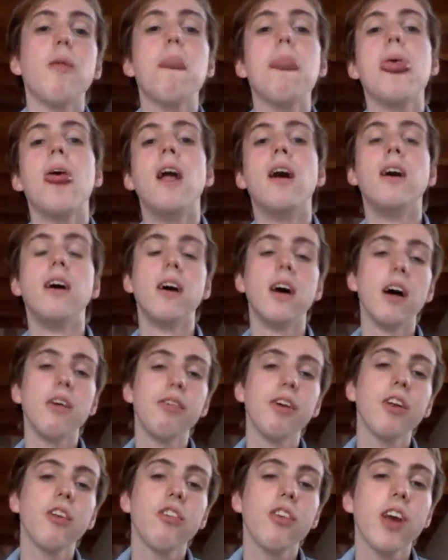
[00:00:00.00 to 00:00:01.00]
is.
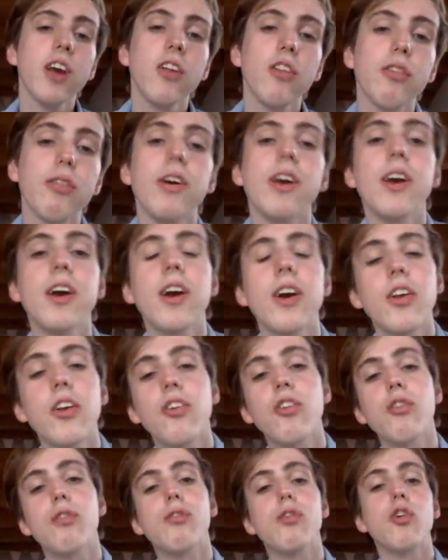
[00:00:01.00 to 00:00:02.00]
I think the second
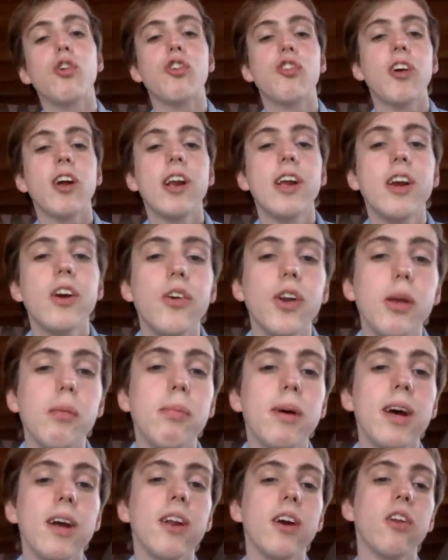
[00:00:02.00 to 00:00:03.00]
thing, and this is of course generally
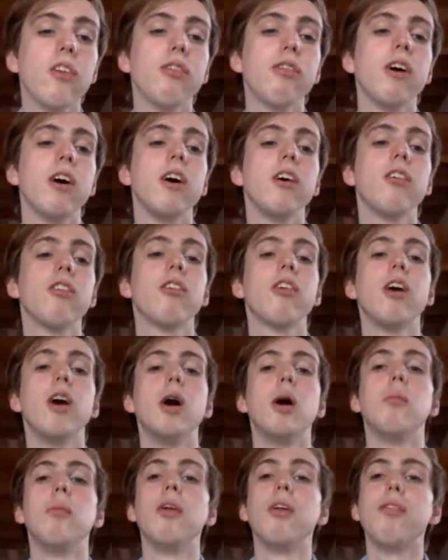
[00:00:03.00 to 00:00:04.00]
good debate and advice,